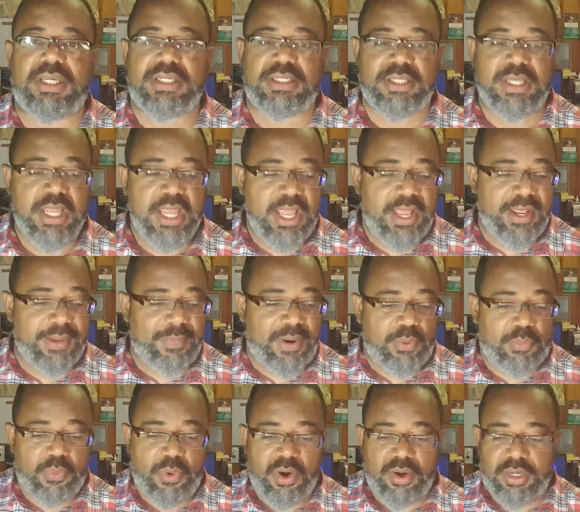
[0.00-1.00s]
And my
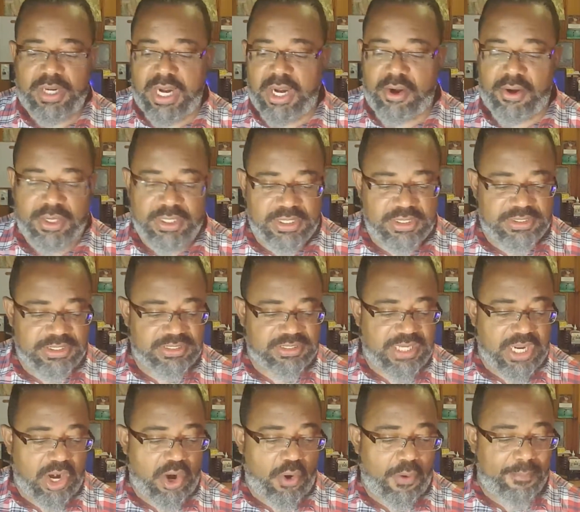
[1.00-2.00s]
work area just
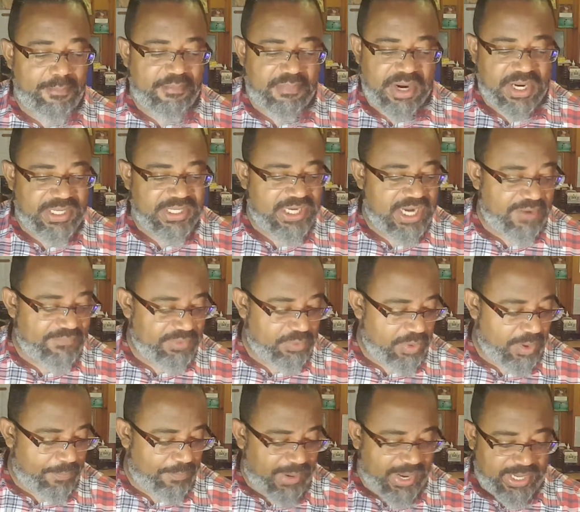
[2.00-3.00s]
got all muddy
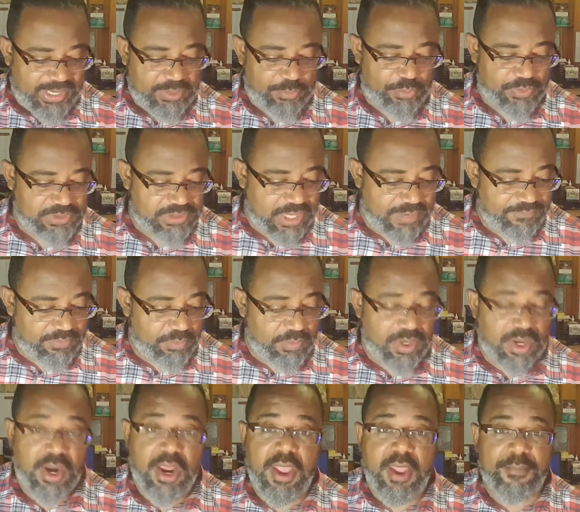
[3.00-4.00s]
everywhere. Paint was
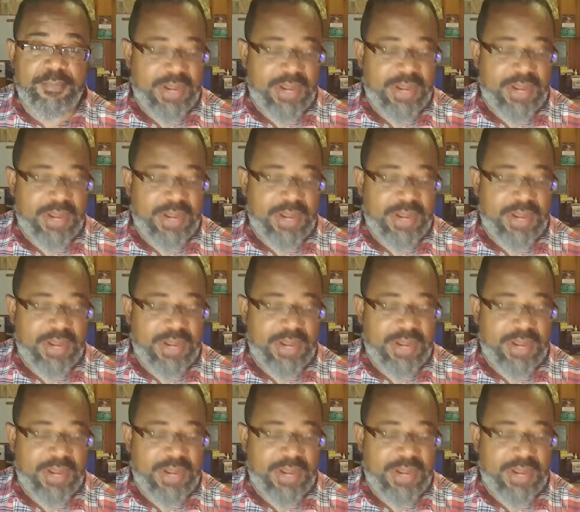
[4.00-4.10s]
everywhere.